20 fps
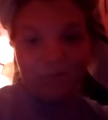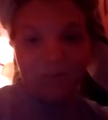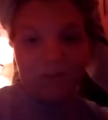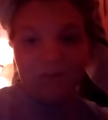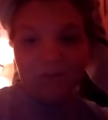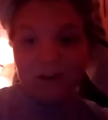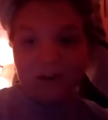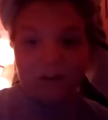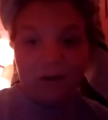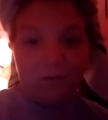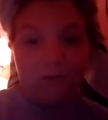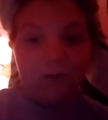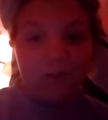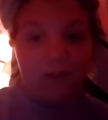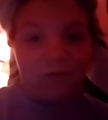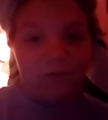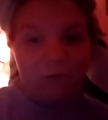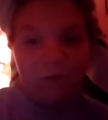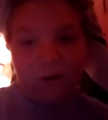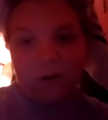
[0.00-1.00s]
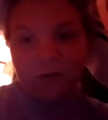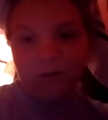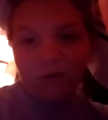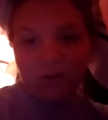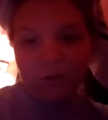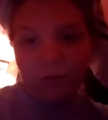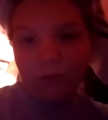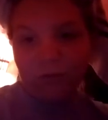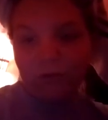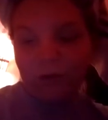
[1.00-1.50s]
In fact, I would love for you
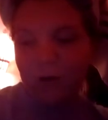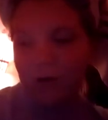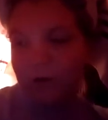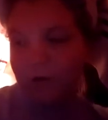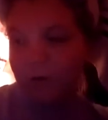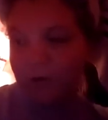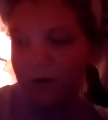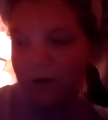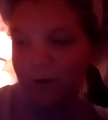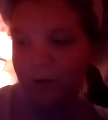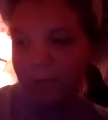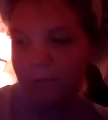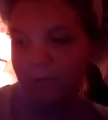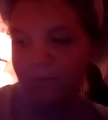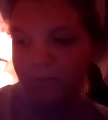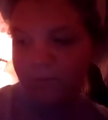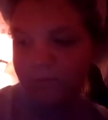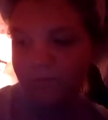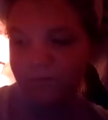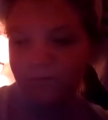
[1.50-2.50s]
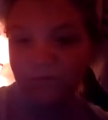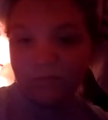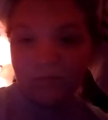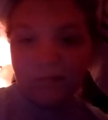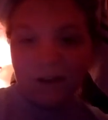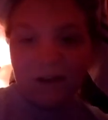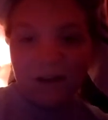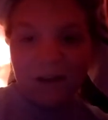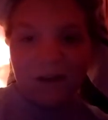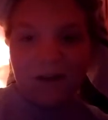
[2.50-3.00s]
to. So,
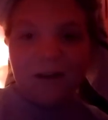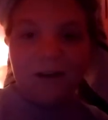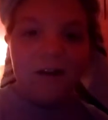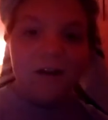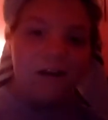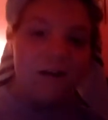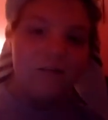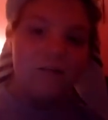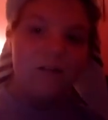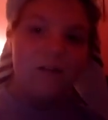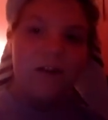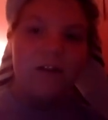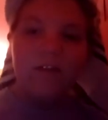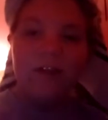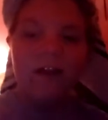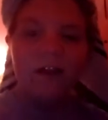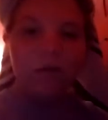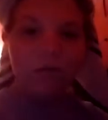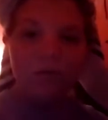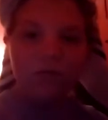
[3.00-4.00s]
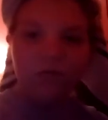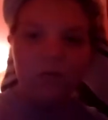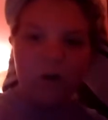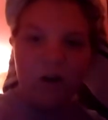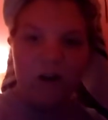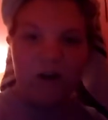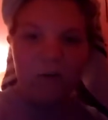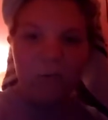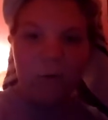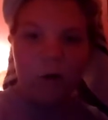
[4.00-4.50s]
and that goes for
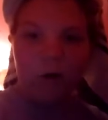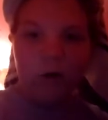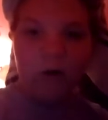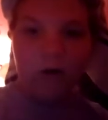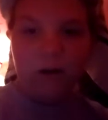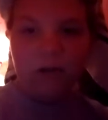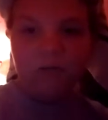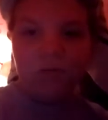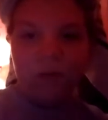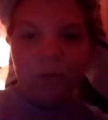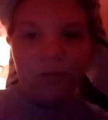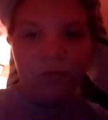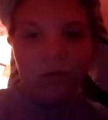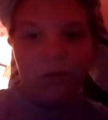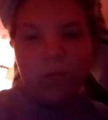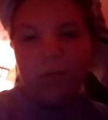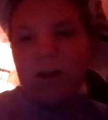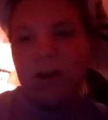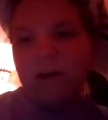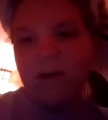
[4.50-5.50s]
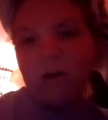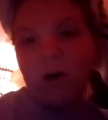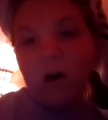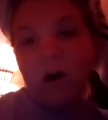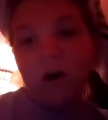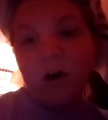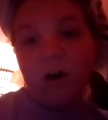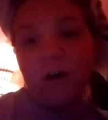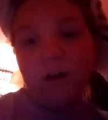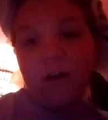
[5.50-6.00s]
anyone. If you see me at a
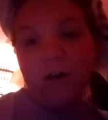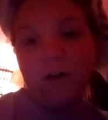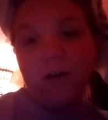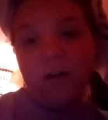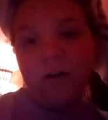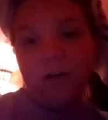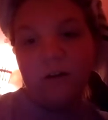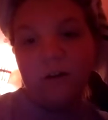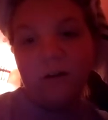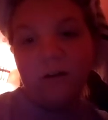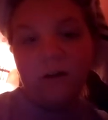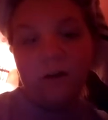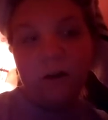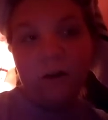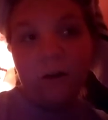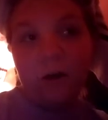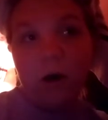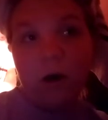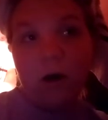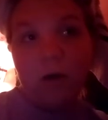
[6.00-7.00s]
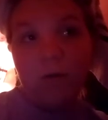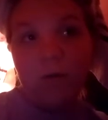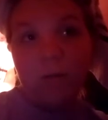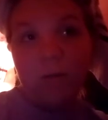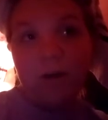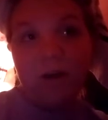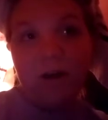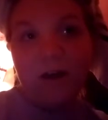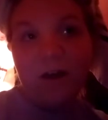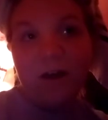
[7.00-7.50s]
con in
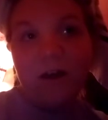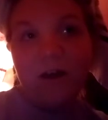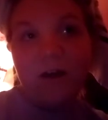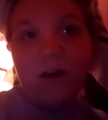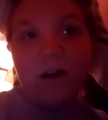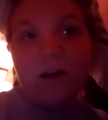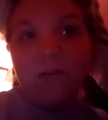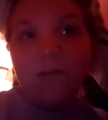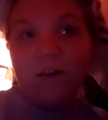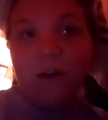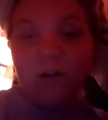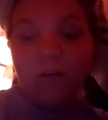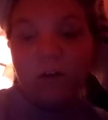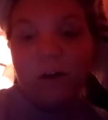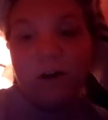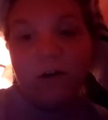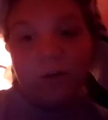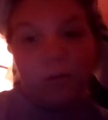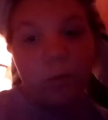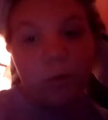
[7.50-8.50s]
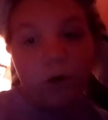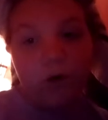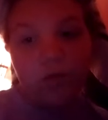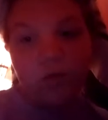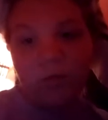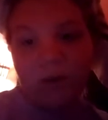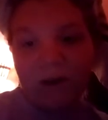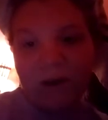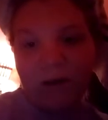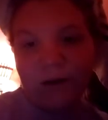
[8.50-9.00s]
cosplay, feel free to
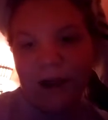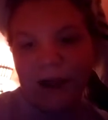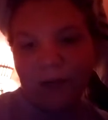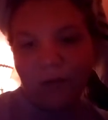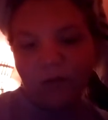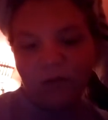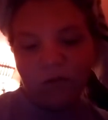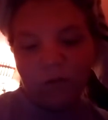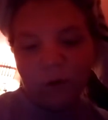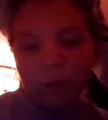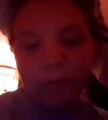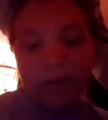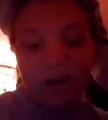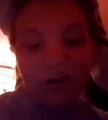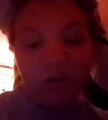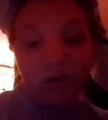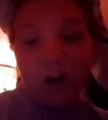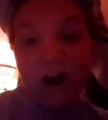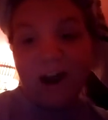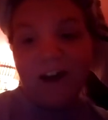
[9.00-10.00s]
approach me and ask for a picture.